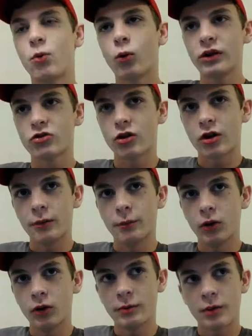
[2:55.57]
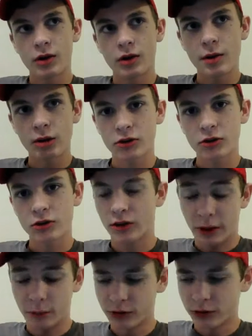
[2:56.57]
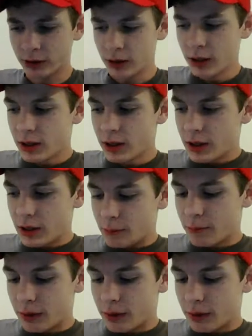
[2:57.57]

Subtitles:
It was really poorly drawn Poland ball comics, and that was it.